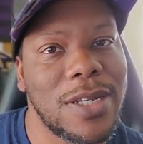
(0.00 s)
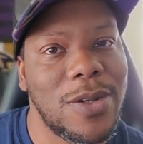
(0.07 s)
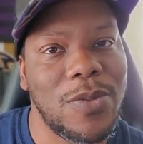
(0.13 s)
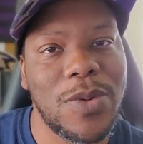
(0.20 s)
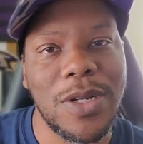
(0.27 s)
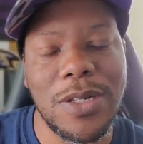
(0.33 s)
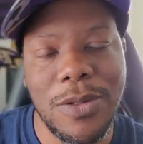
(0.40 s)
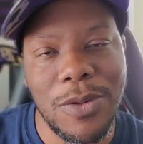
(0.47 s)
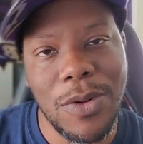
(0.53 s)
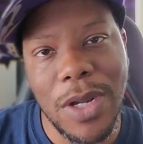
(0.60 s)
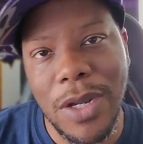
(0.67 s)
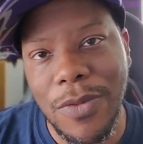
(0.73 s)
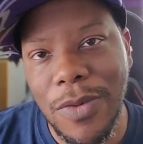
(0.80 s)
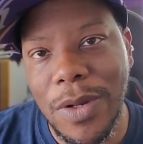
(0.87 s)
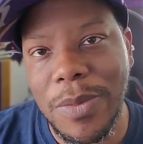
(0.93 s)
And what do
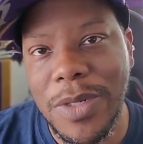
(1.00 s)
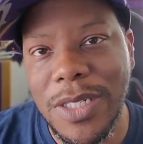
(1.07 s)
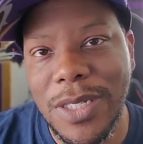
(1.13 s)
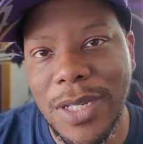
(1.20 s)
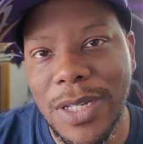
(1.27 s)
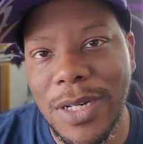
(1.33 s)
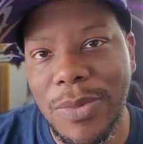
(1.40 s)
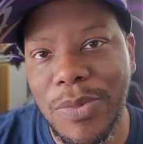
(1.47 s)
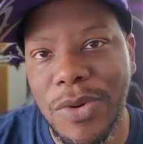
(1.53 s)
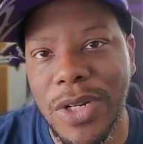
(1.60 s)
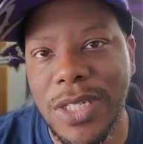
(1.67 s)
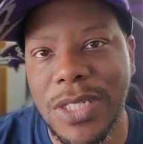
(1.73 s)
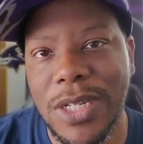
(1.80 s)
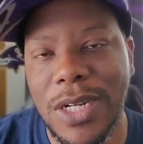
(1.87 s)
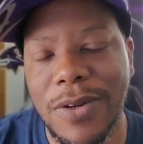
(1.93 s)
Greg Roman say in the
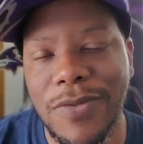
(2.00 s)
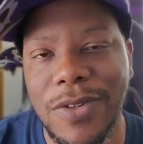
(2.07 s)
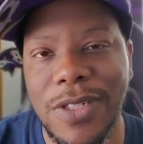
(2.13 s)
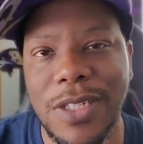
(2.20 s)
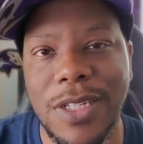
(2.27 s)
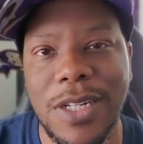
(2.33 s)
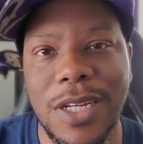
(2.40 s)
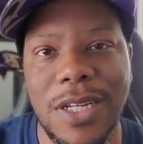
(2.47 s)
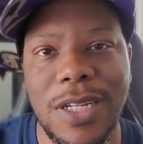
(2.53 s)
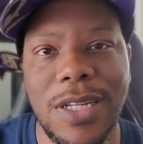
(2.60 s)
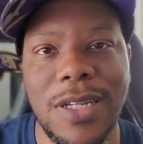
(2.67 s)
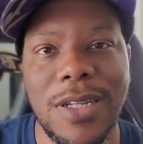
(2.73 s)
press conference today?